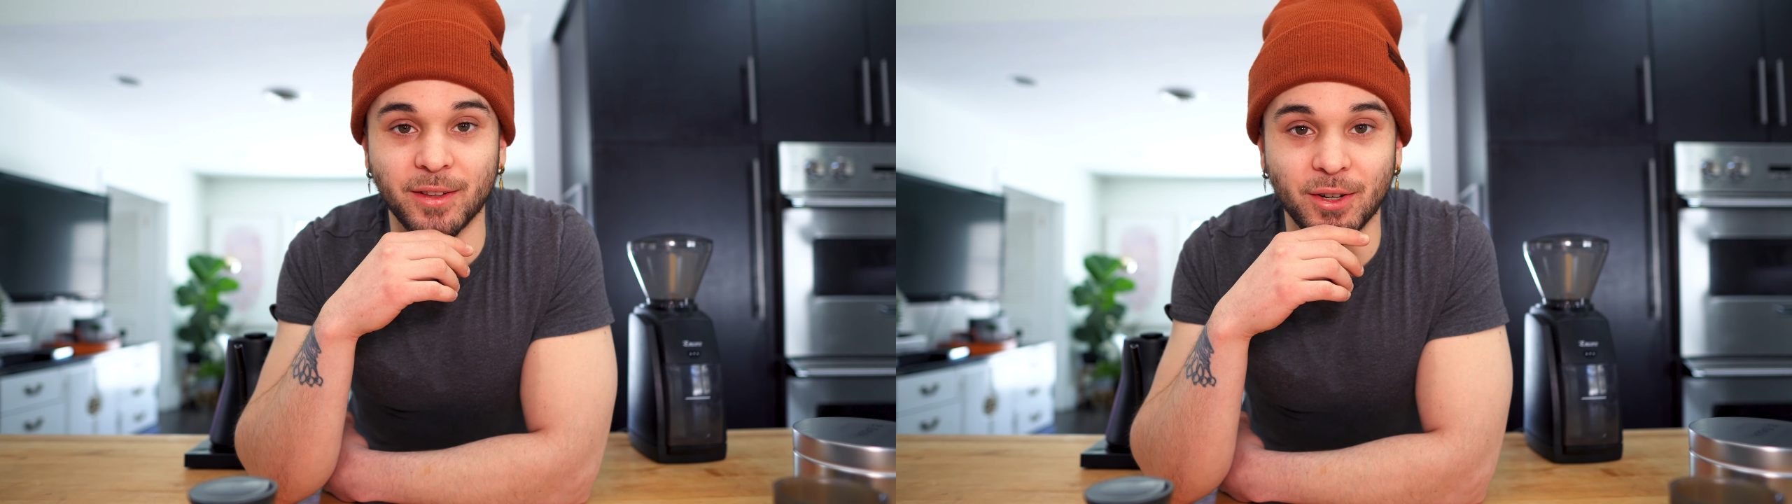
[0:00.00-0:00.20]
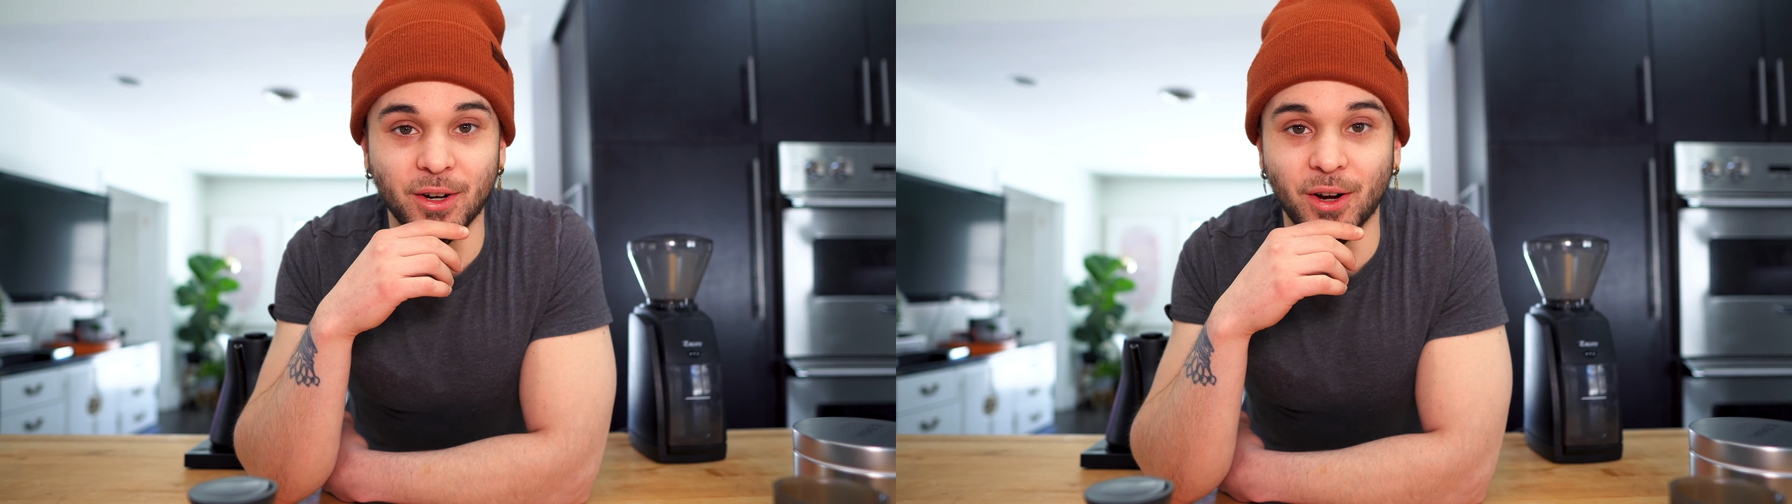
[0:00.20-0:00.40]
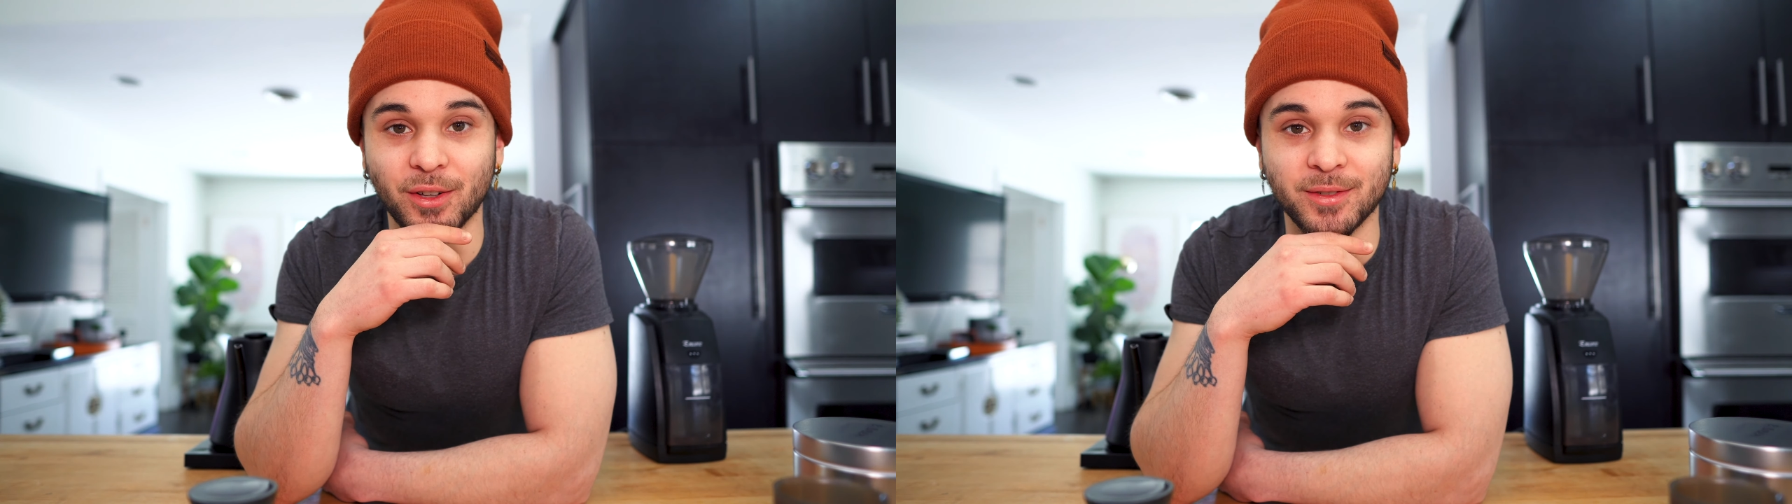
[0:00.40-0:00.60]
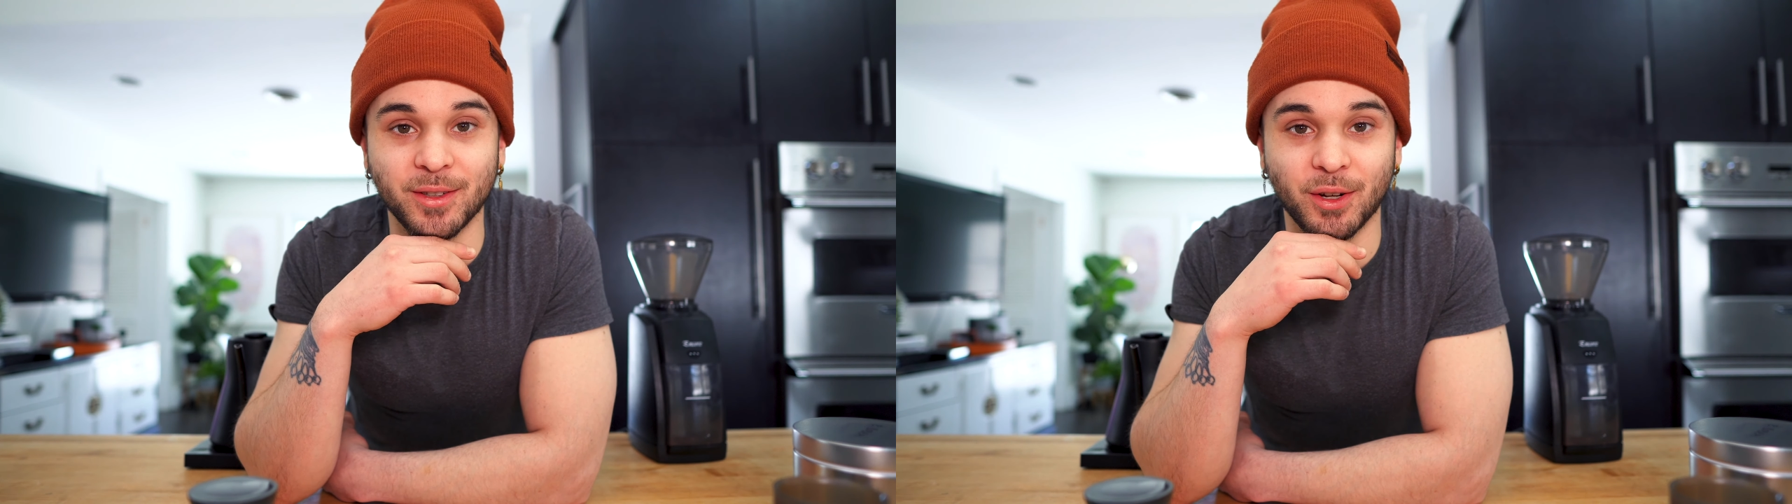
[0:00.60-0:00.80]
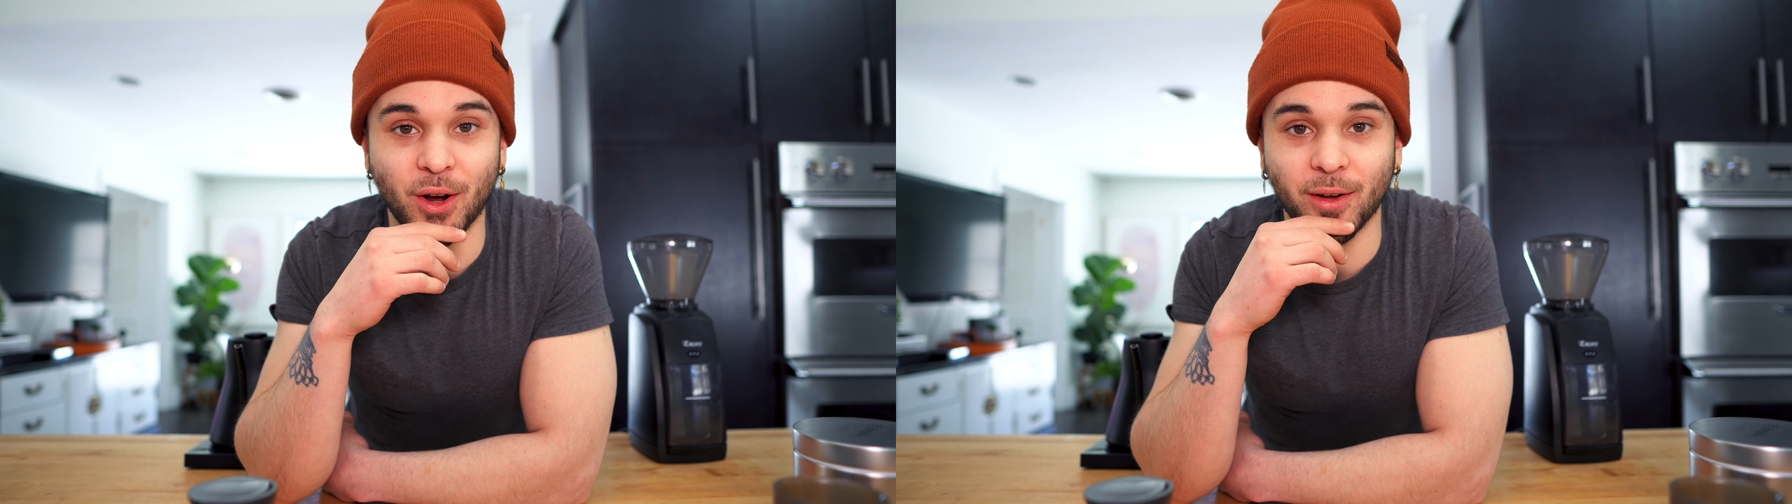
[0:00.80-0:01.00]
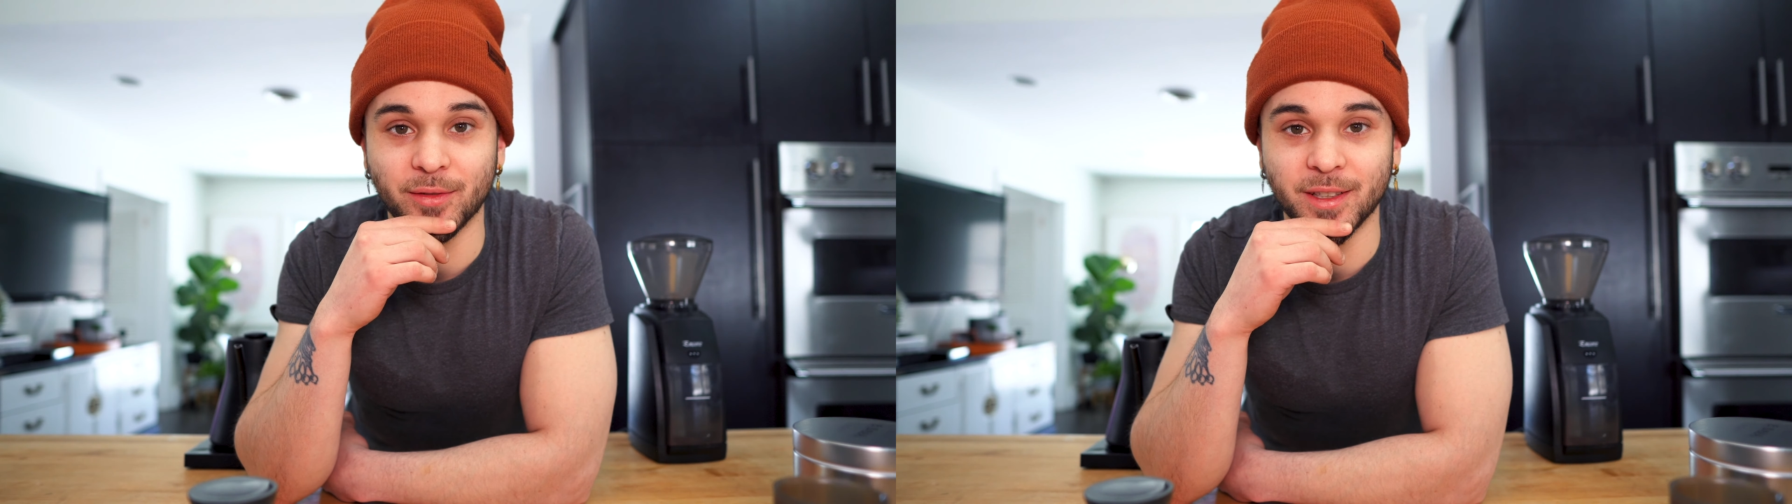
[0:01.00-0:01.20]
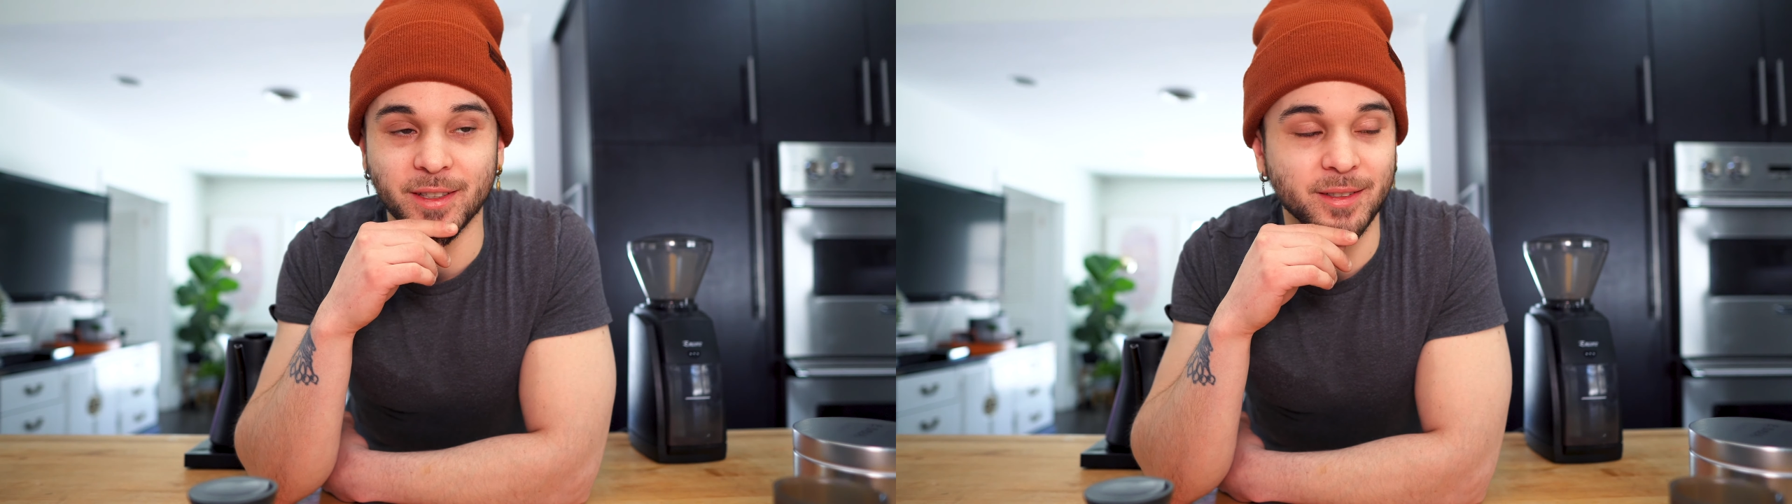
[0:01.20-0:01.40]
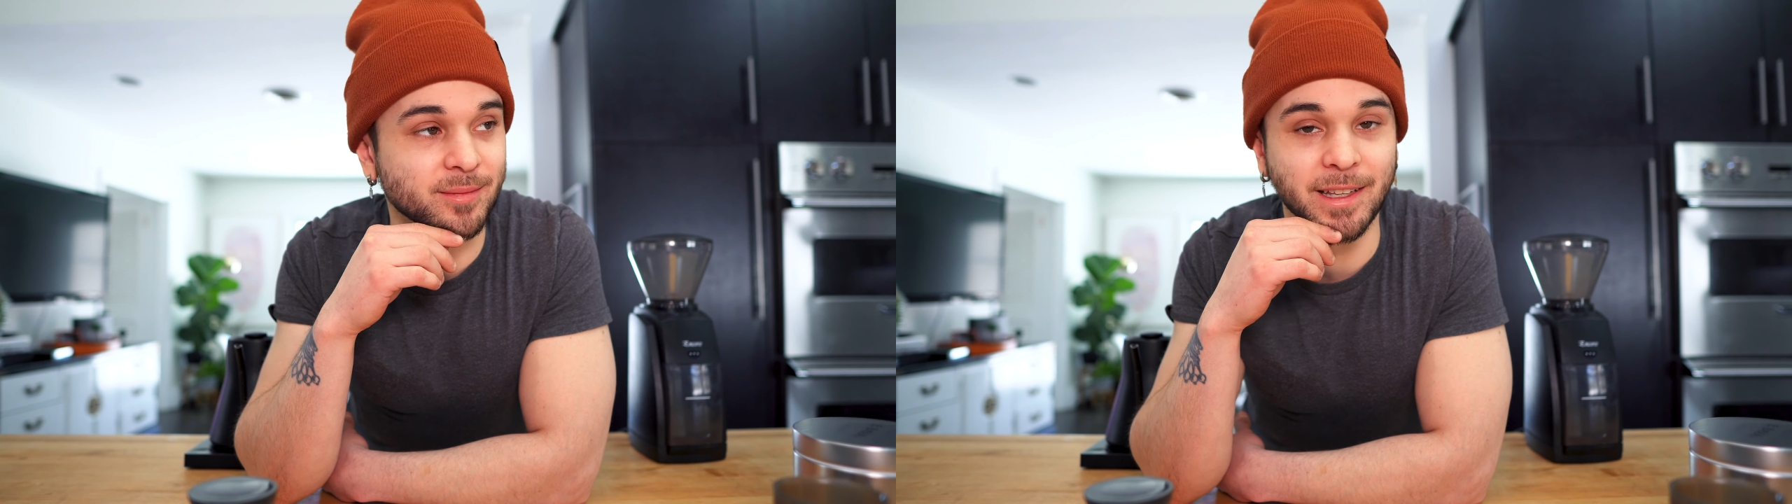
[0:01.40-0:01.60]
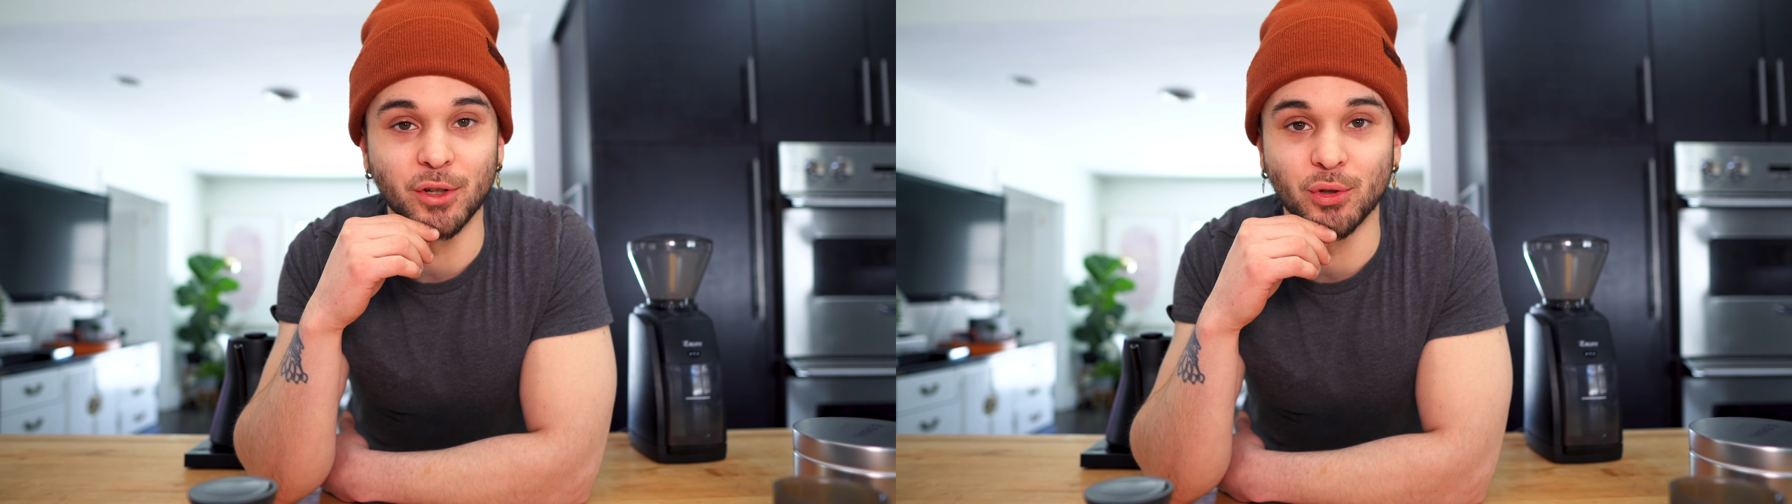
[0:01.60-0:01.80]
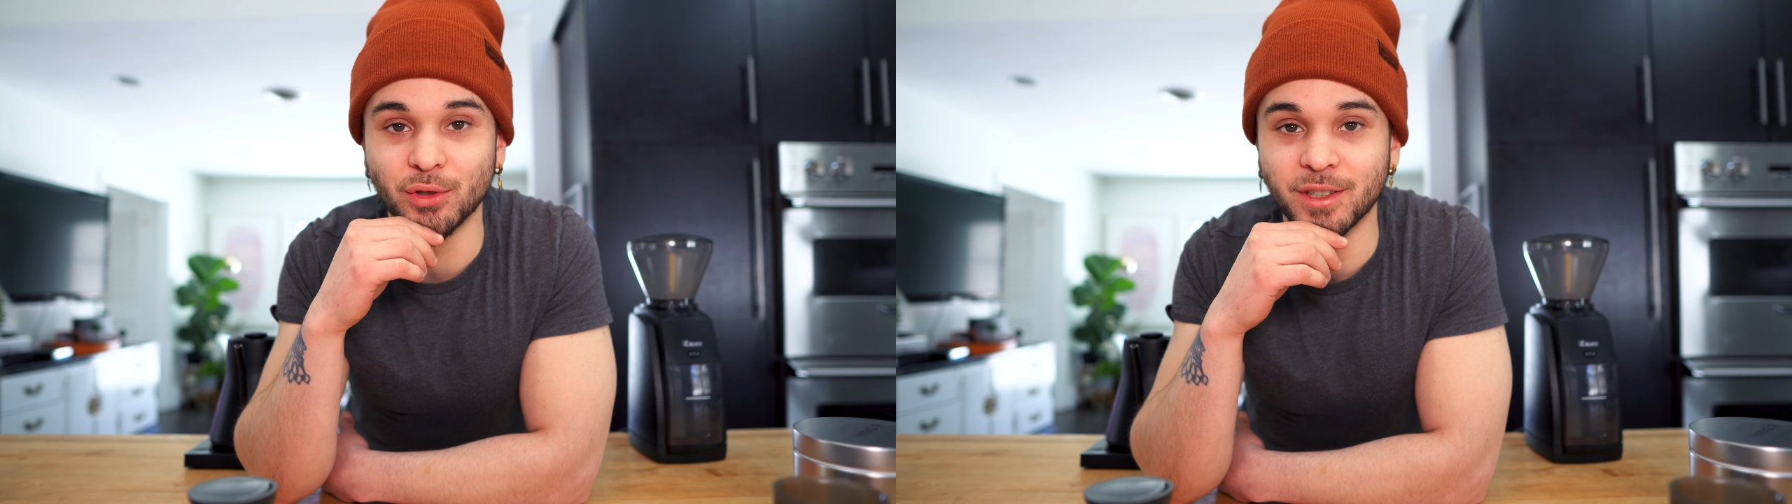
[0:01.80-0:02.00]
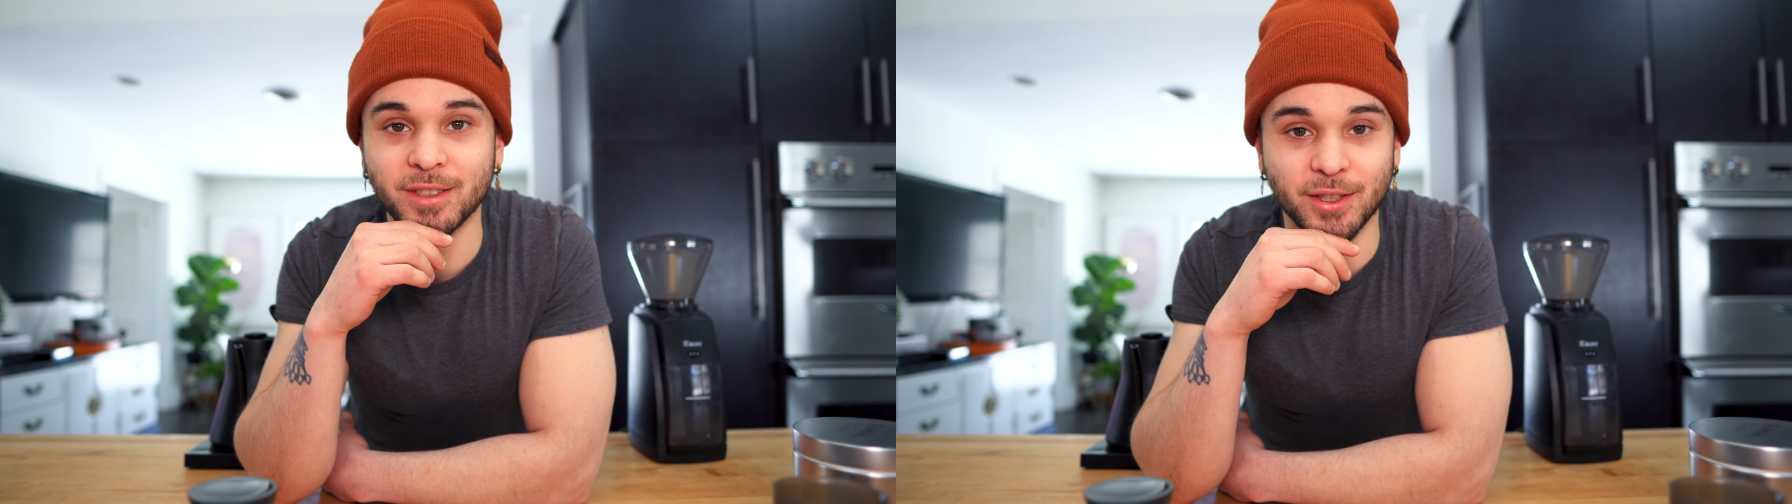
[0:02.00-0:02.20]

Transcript: they're called, the coffee guild,